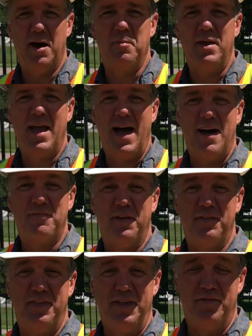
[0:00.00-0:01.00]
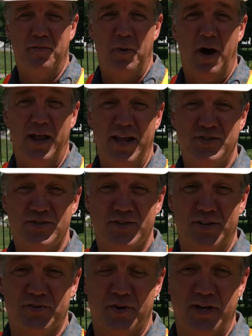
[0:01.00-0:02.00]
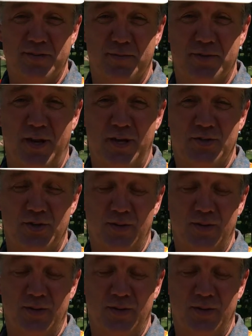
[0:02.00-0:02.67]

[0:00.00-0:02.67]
behalf of the Vermont Agency of Transportation,